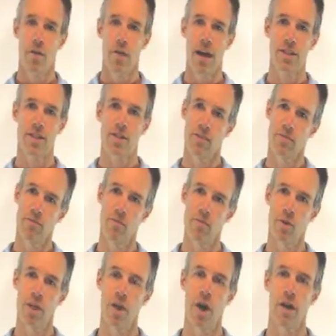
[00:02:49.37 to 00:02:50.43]
That's
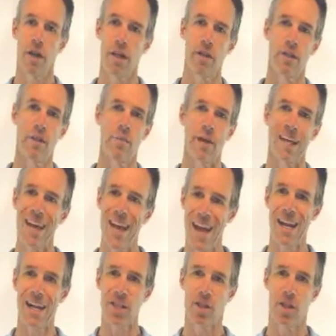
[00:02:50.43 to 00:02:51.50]
regarding the
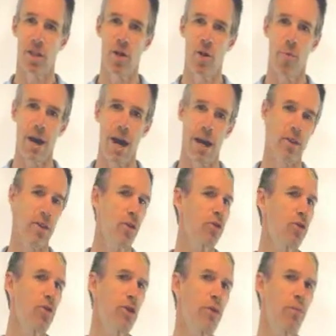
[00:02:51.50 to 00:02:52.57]
mechanics in the low back, and those
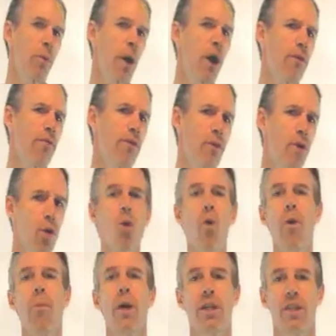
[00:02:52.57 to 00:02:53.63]
are part of your
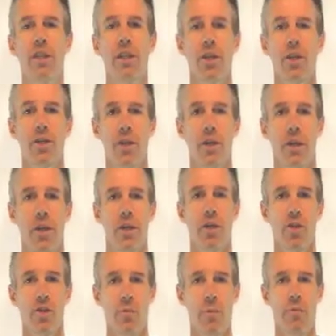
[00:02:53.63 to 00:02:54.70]
core musculature.
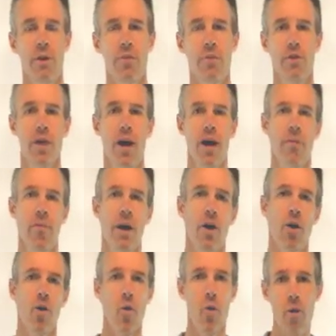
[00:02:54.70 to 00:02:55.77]
So when people talk
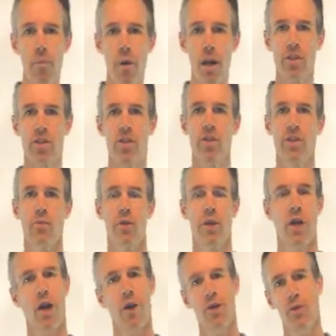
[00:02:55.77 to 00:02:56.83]
about core muscles in
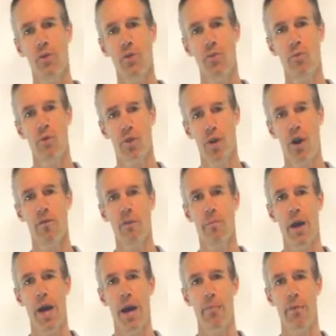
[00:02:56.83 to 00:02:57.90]
regard to
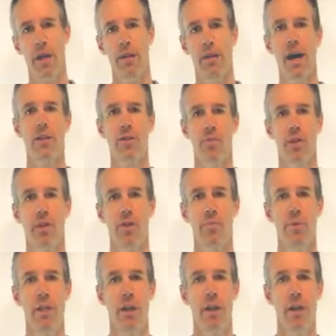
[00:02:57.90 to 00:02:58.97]
resolving back pain, that's what they're
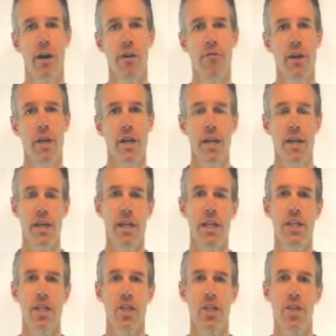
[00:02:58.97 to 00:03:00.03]
speaking of, in
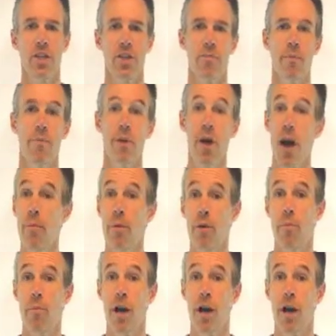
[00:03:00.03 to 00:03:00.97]
addition to some abdominal